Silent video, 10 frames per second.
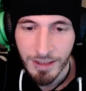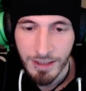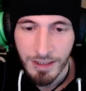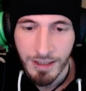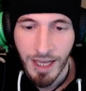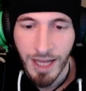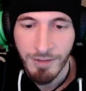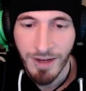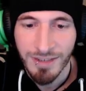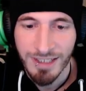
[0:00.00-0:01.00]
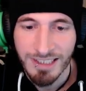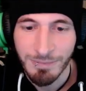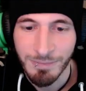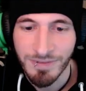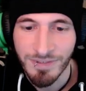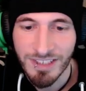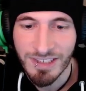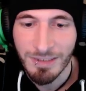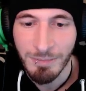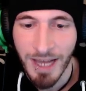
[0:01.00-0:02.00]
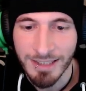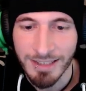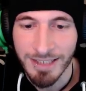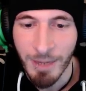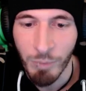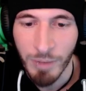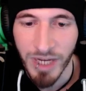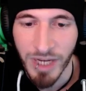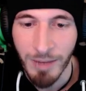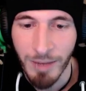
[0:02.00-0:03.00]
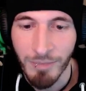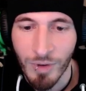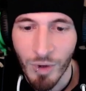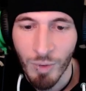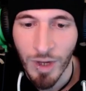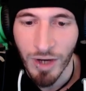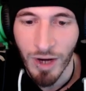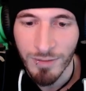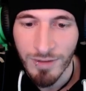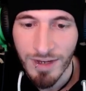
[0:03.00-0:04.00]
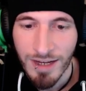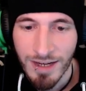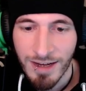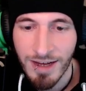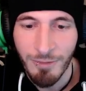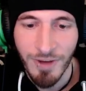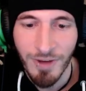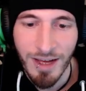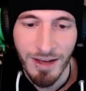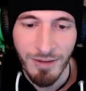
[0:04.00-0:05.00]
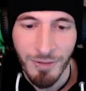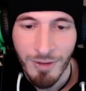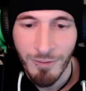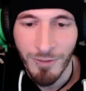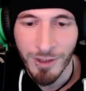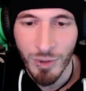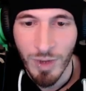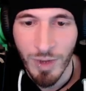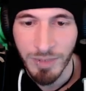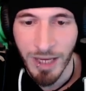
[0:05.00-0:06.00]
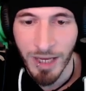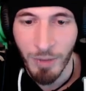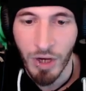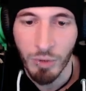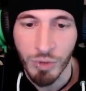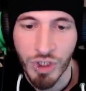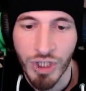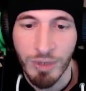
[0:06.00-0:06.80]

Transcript: High five as I smack the damn webcam right off. High five. Fuck you, webcam. Oh shit.